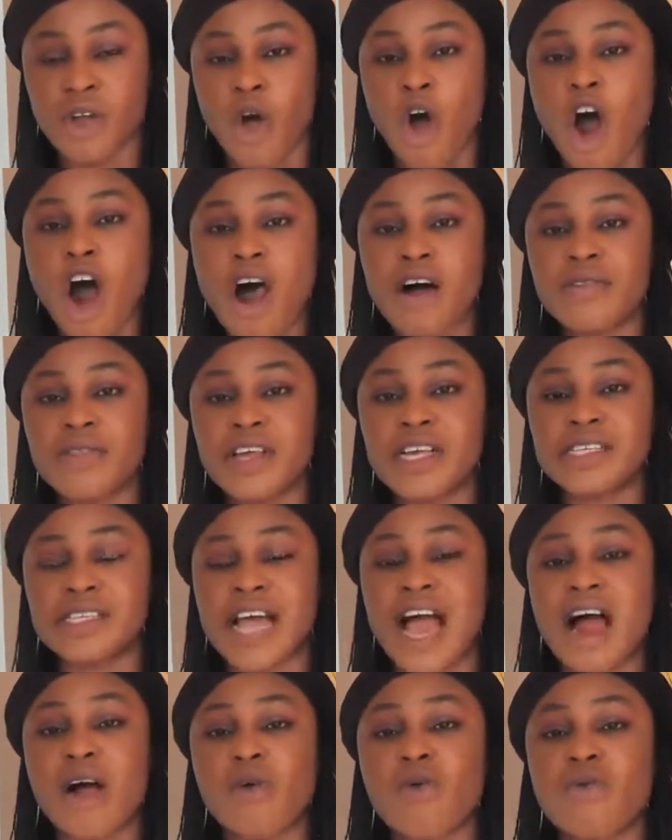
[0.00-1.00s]
All these
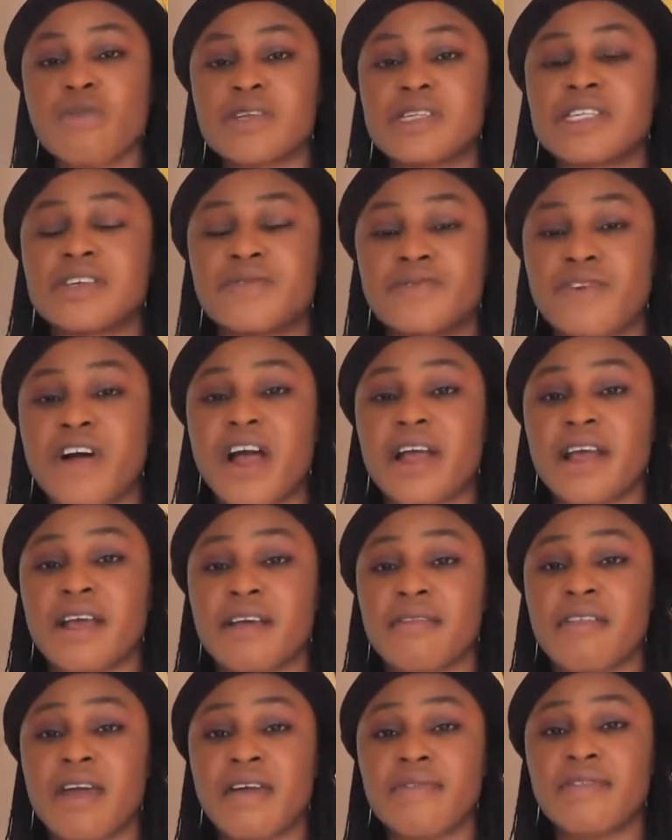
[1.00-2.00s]
are
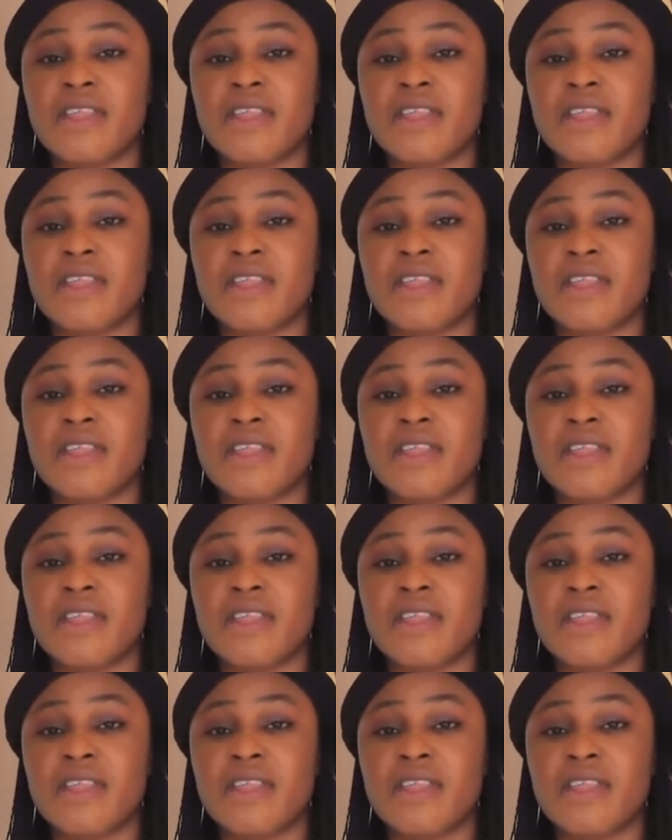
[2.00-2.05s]
quantifying